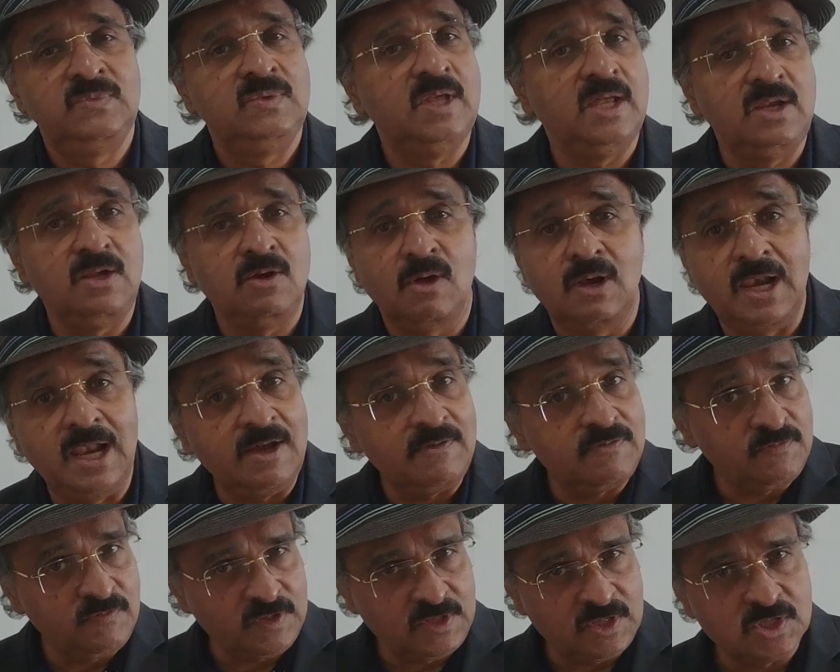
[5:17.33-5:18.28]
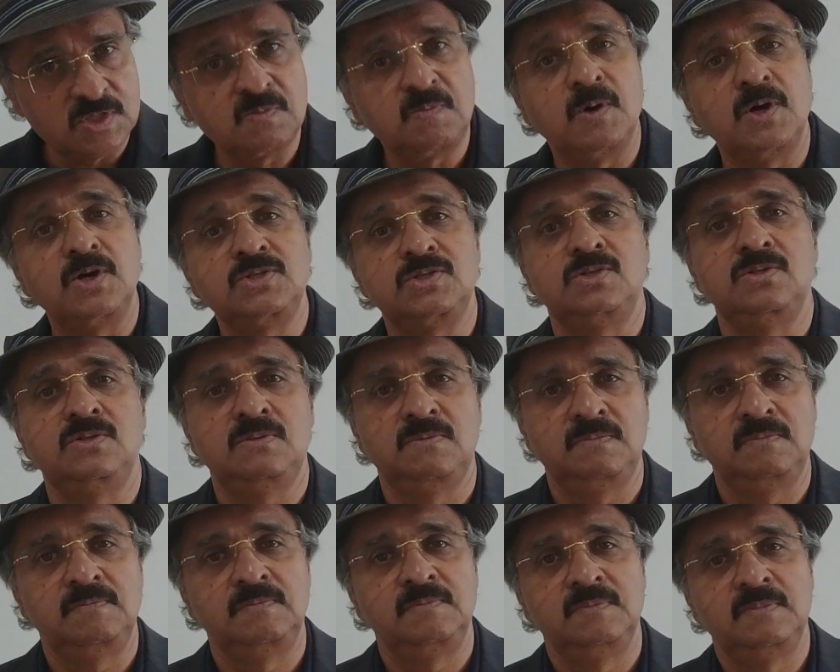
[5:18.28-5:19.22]
Then you're left with this
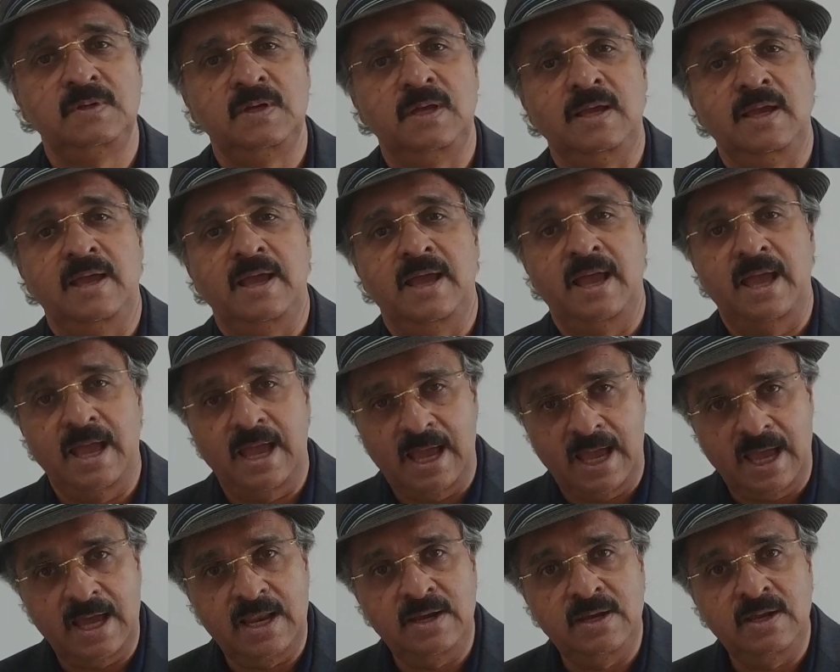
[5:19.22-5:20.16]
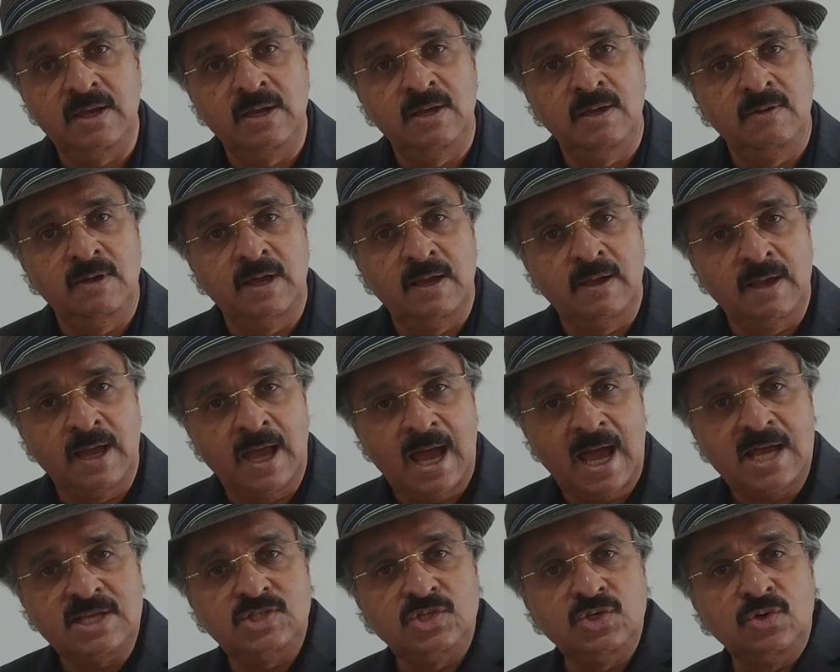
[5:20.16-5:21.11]
person, and
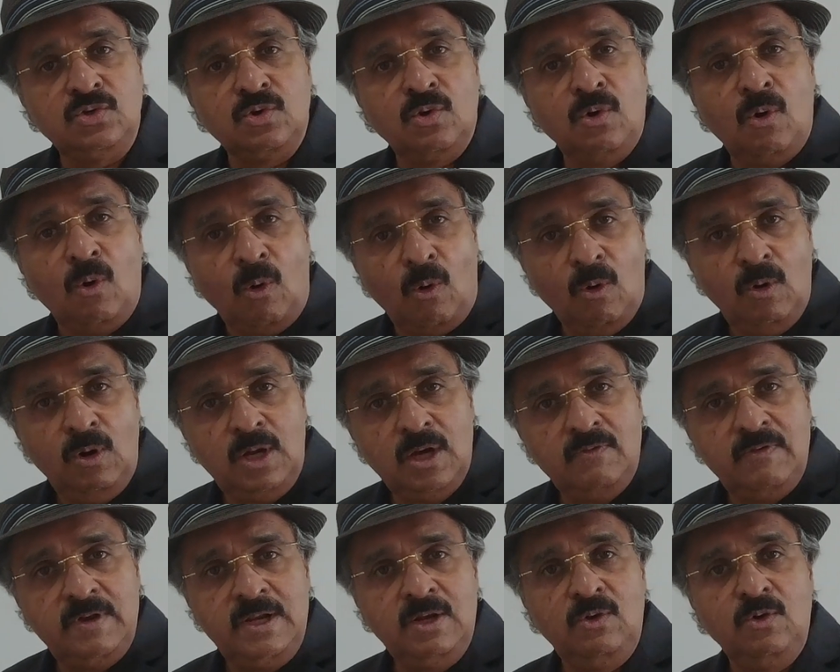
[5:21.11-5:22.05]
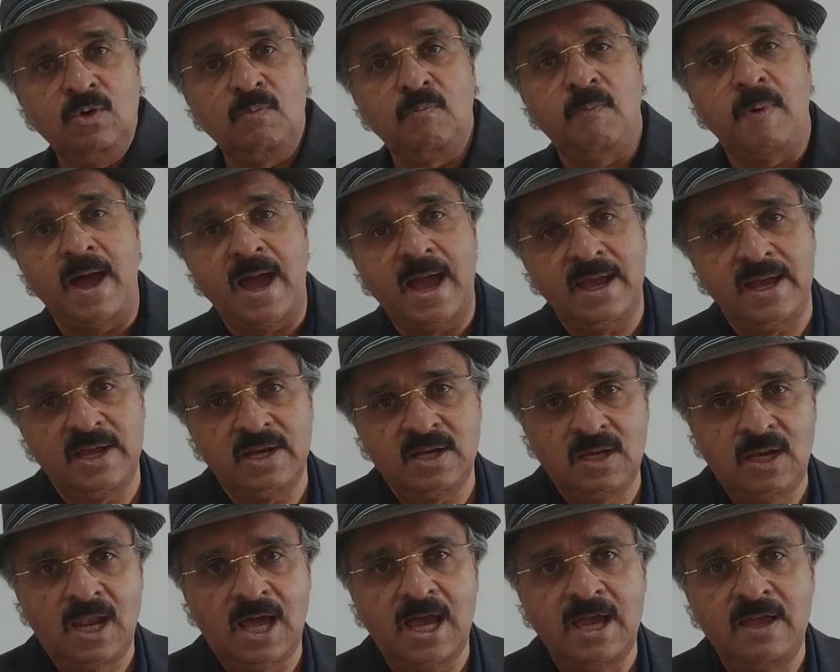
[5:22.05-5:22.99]
as you grow older, when you look back
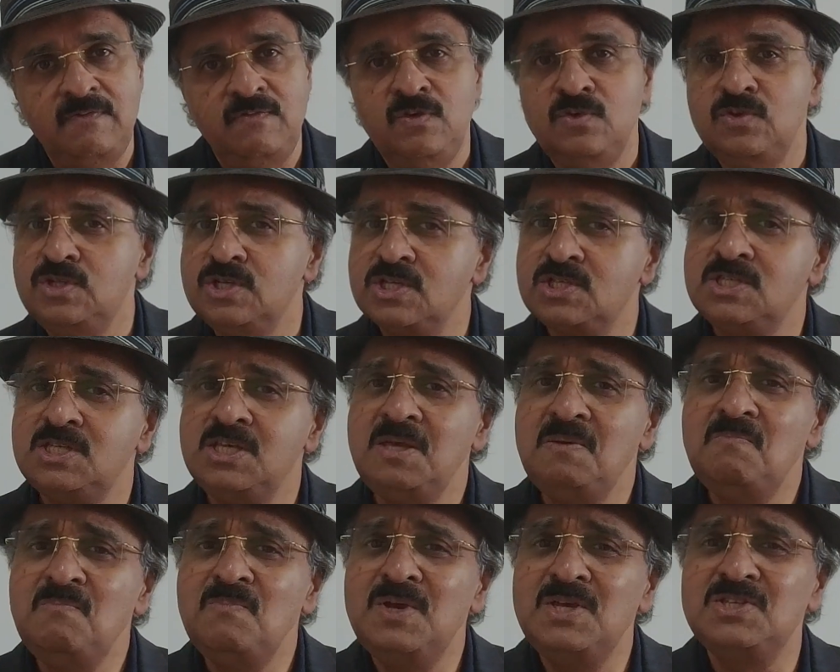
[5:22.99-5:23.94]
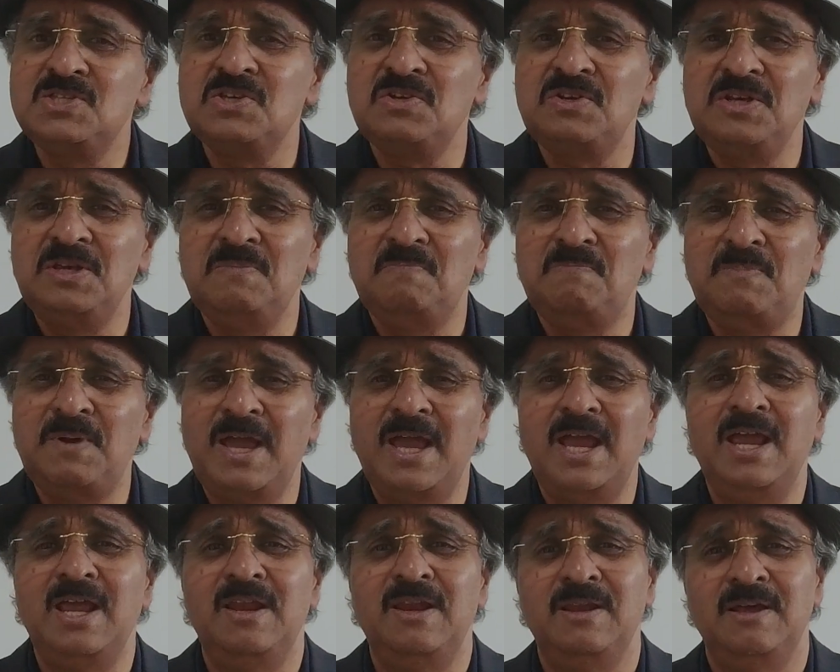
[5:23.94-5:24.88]
at life, you just see misery,
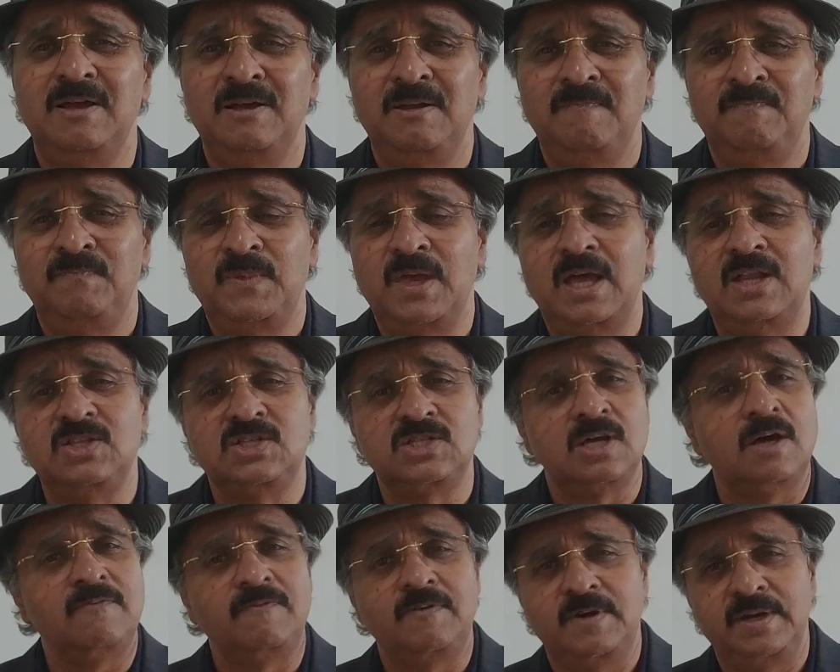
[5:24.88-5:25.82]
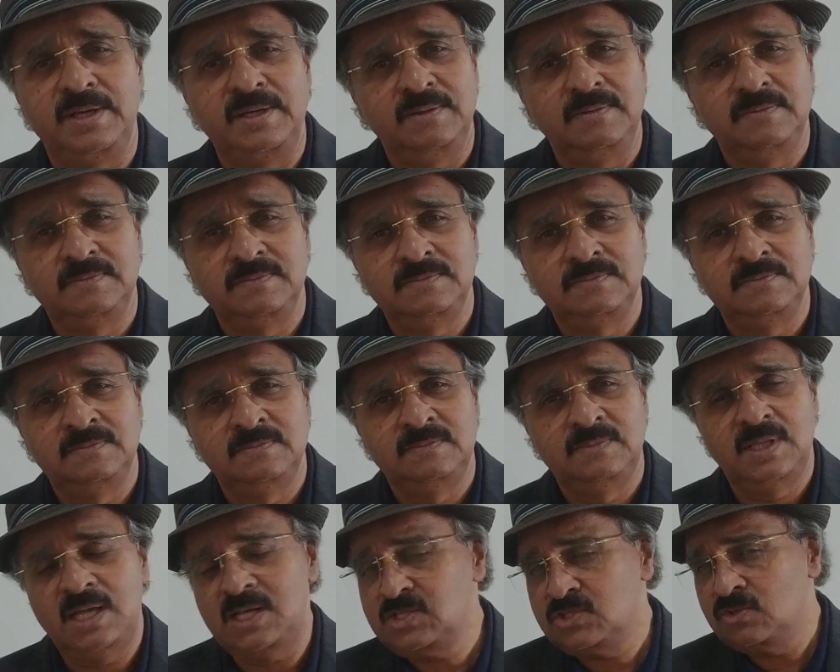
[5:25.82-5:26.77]
pain, and suffering.
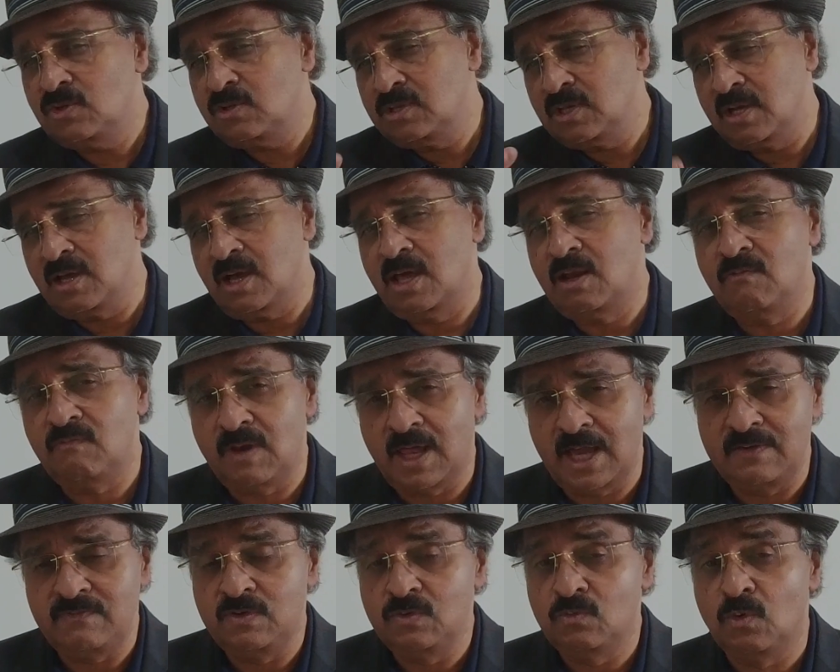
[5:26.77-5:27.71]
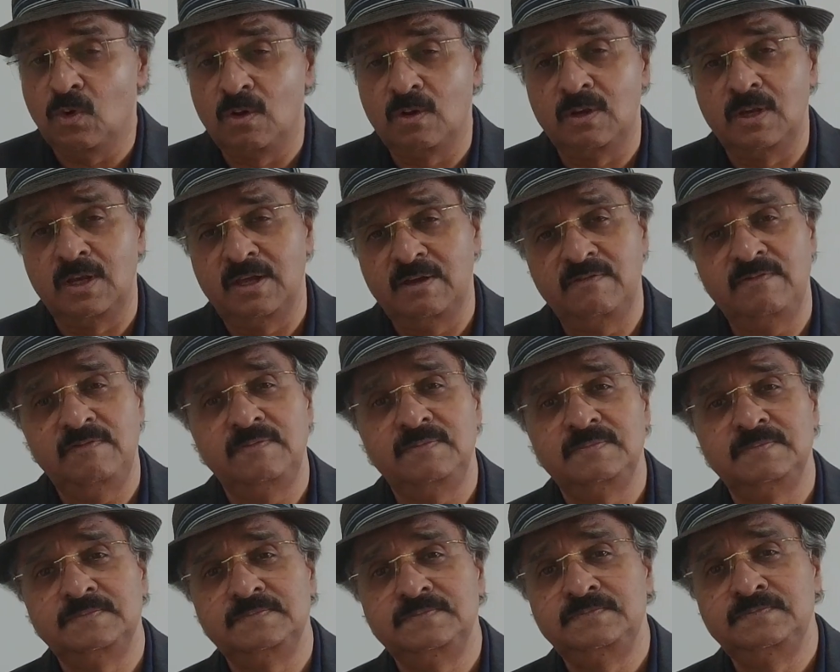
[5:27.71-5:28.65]
That's not the kind of life you want to live.
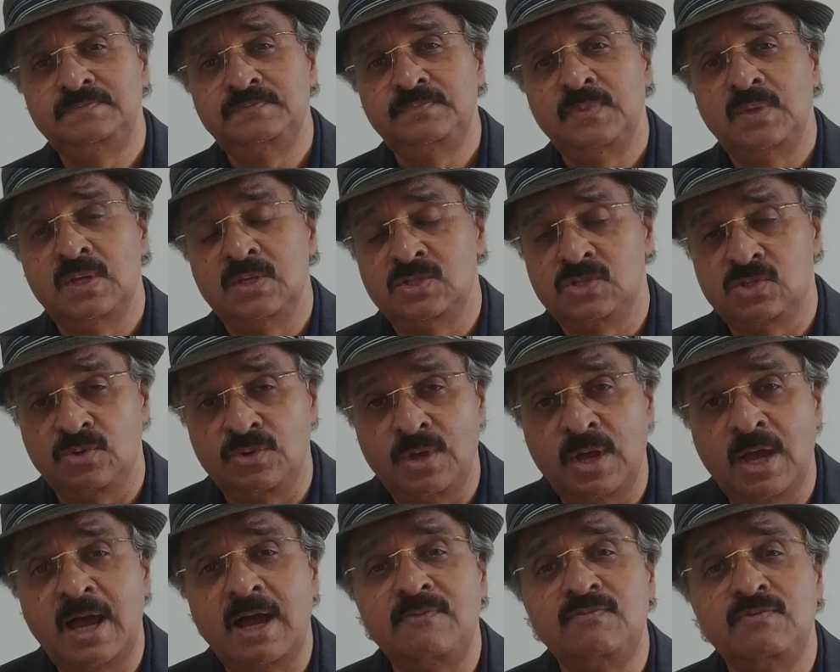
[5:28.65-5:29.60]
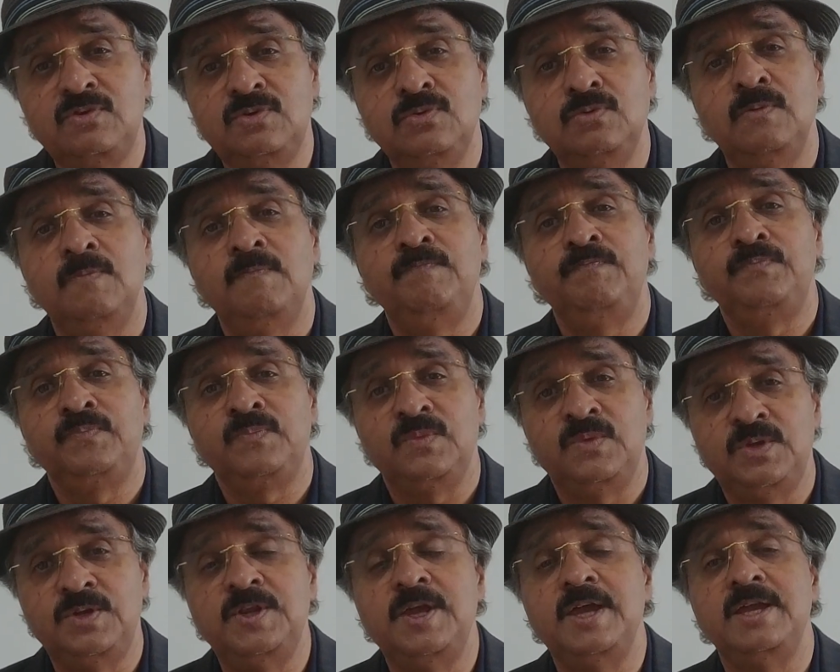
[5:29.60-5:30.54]
So you have to
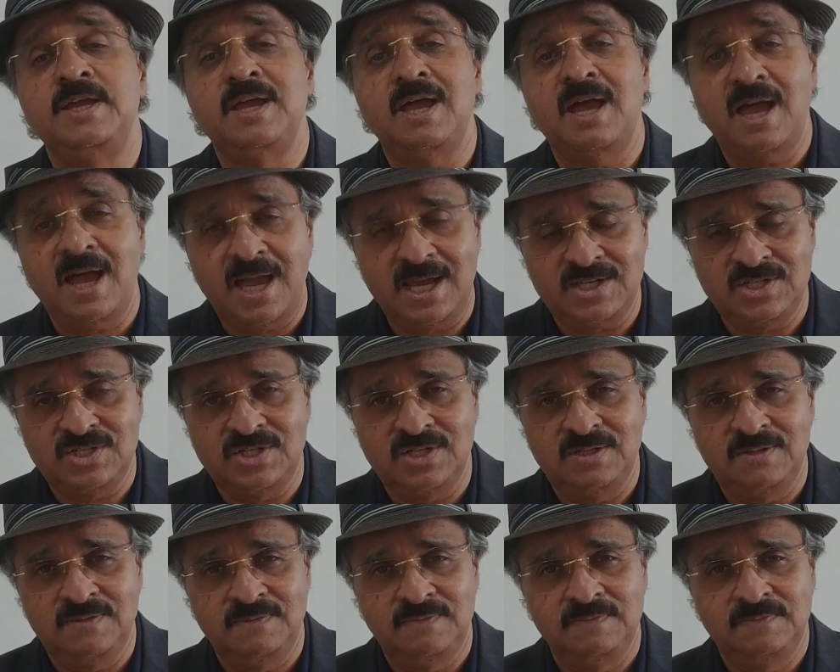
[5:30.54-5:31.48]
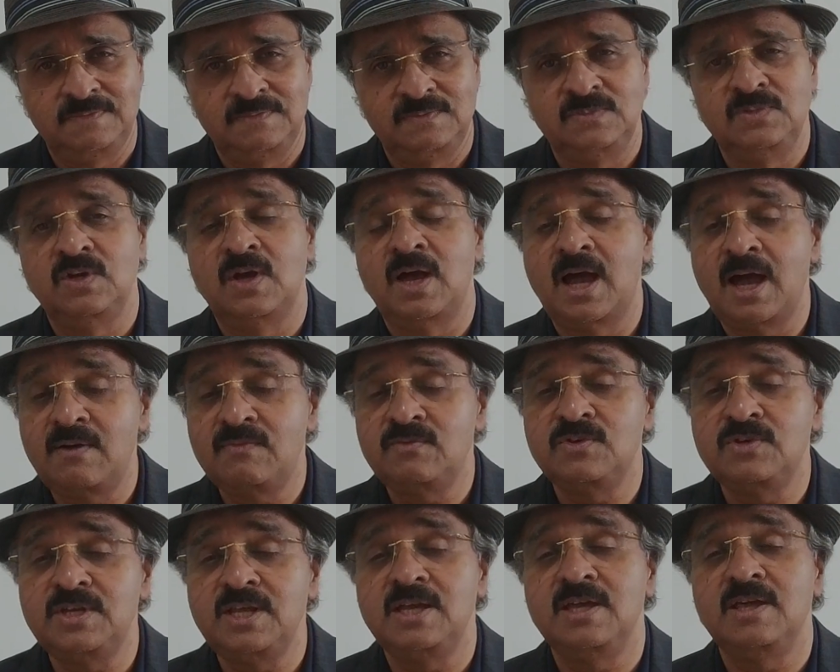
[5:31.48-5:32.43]
take action. You have
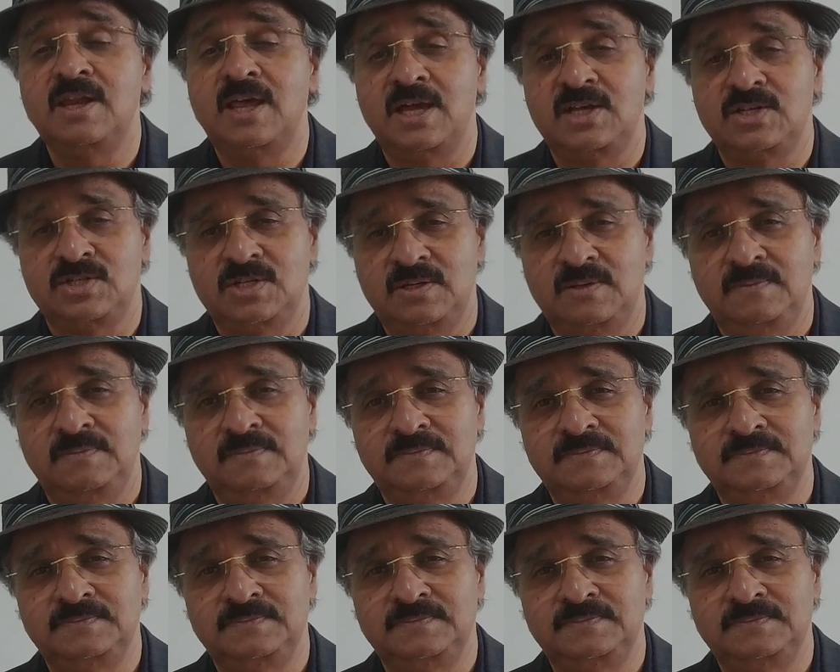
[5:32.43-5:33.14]
to take an action.